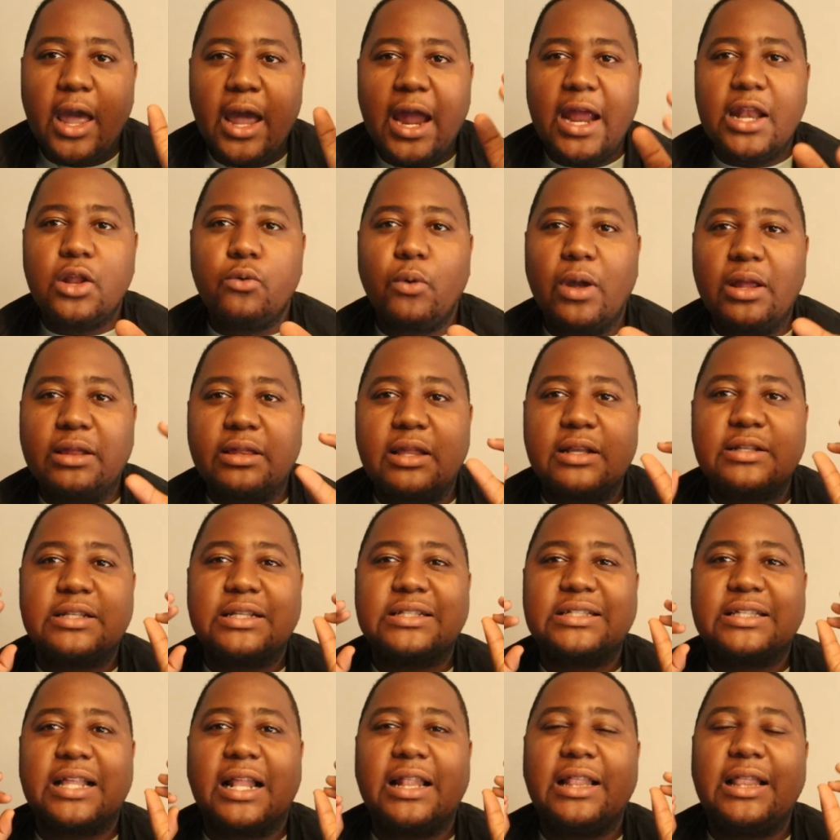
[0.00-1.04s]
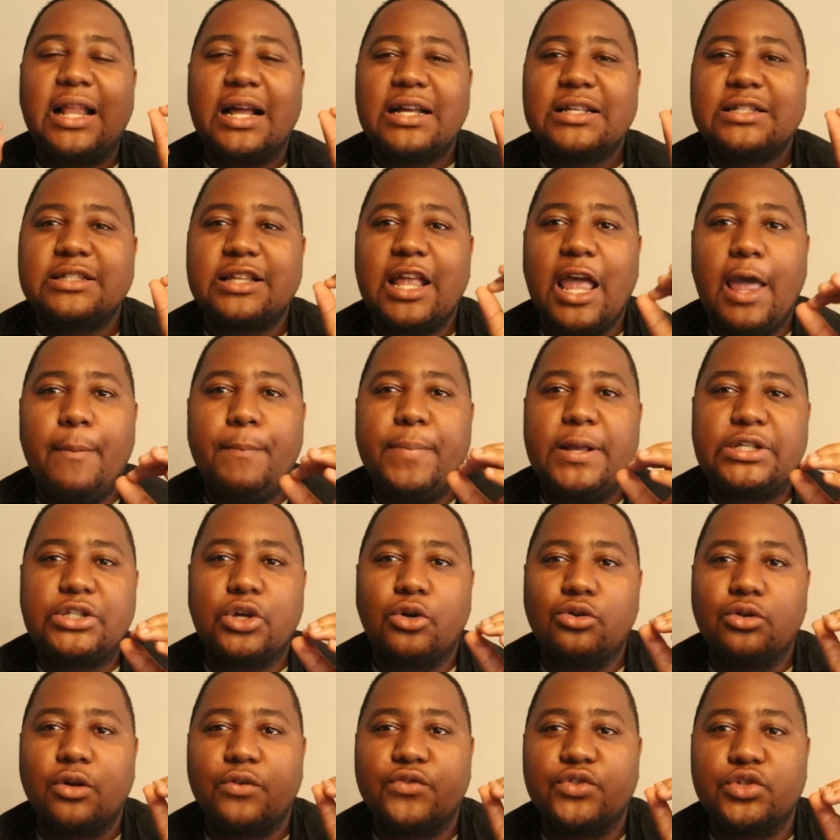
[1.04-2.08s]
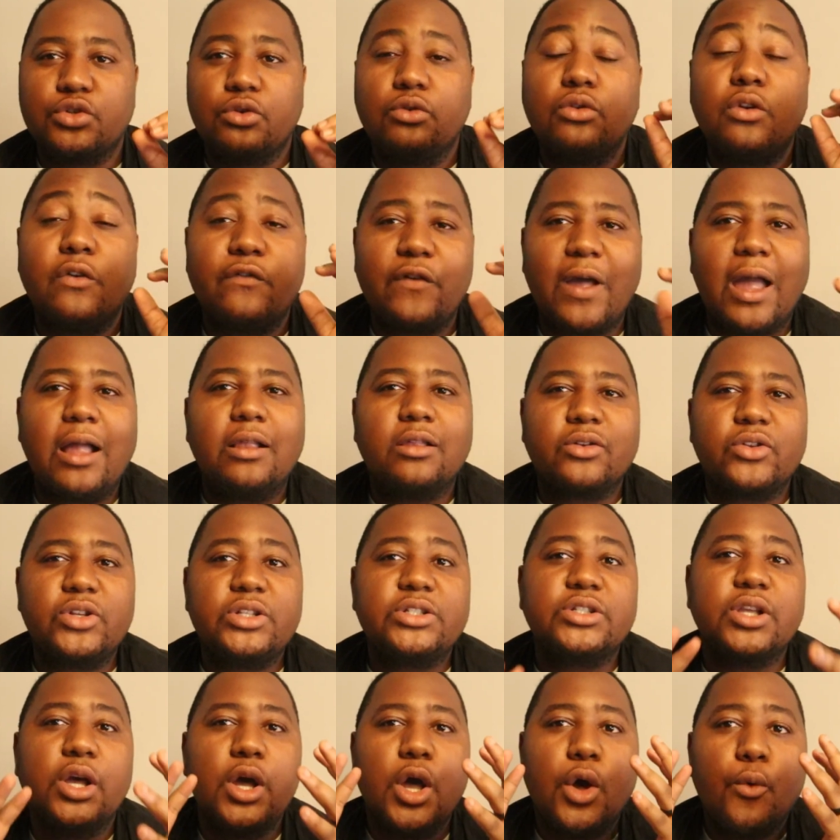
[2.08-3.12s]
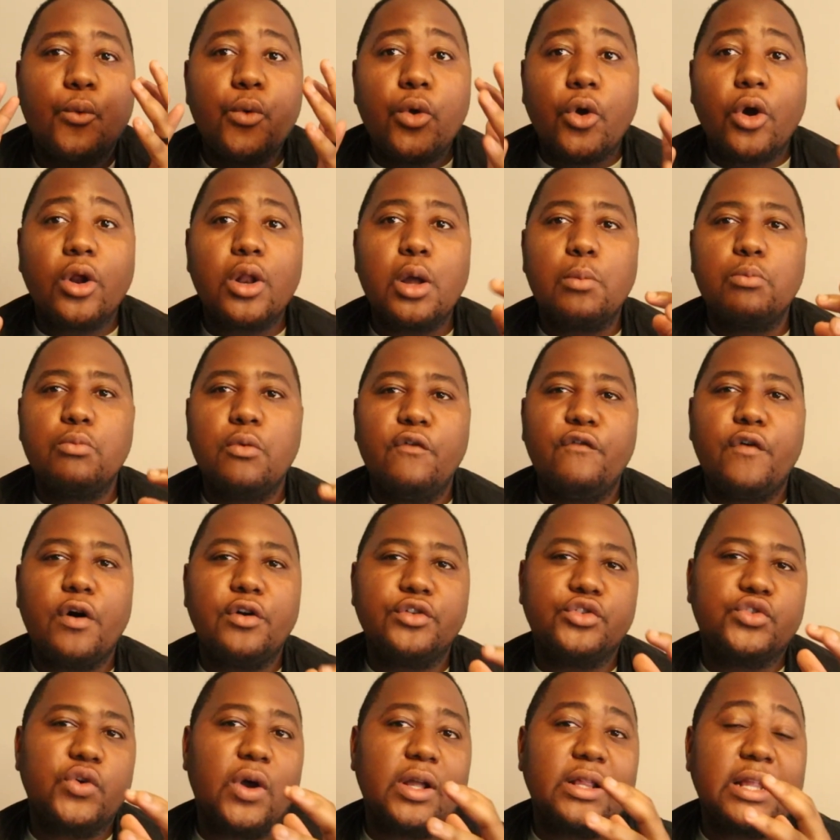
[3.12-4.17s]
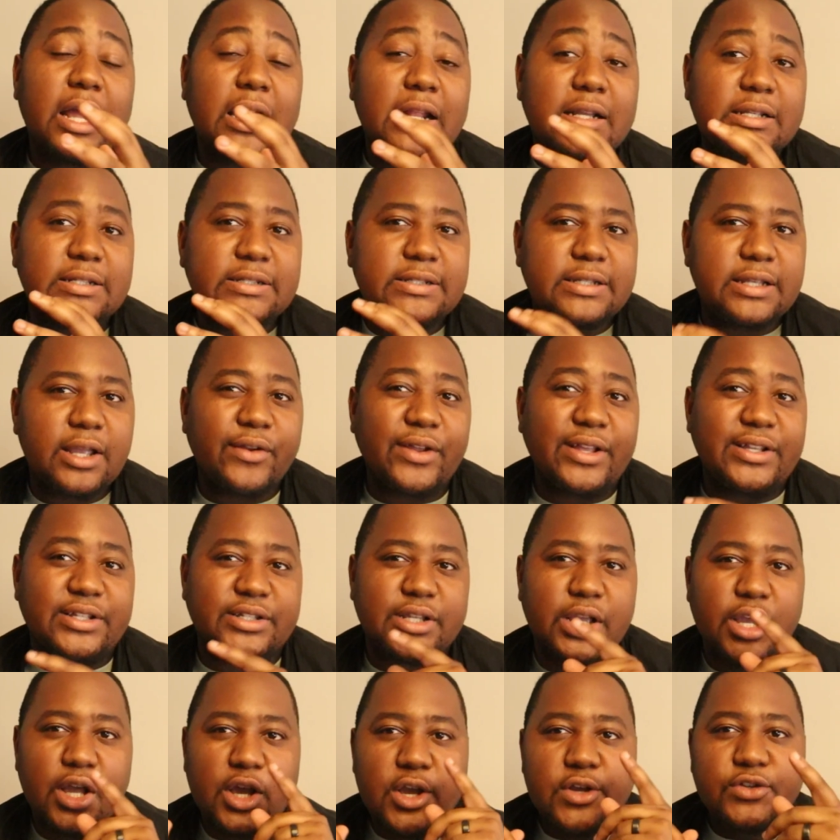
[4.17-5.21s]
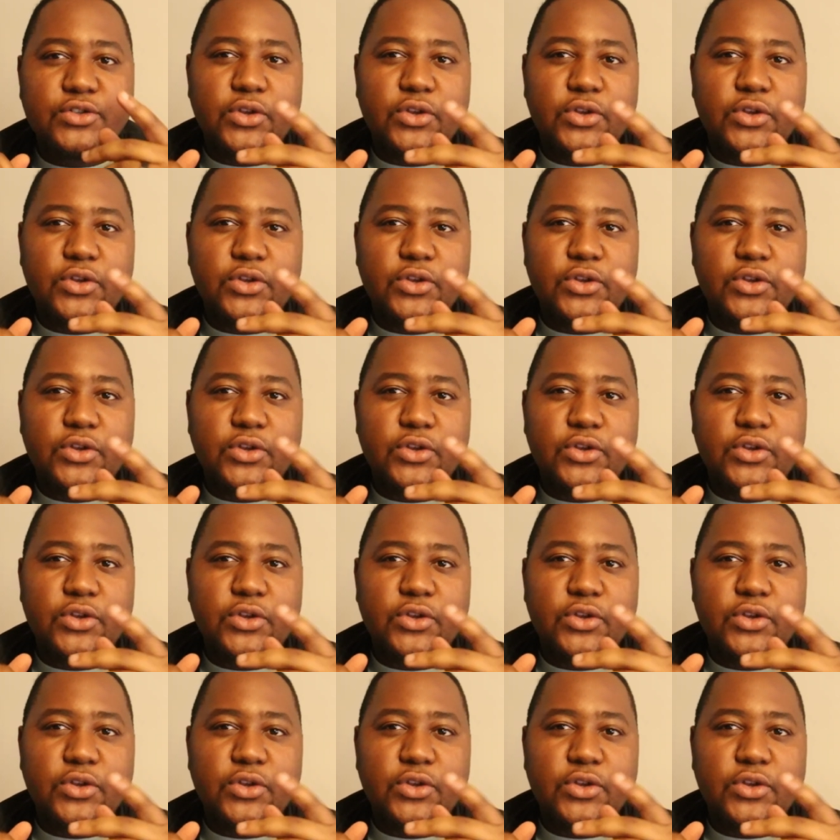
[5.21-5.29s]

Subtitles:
Anyway, this is the last episode of School of Entries. We're gonna move on to another series.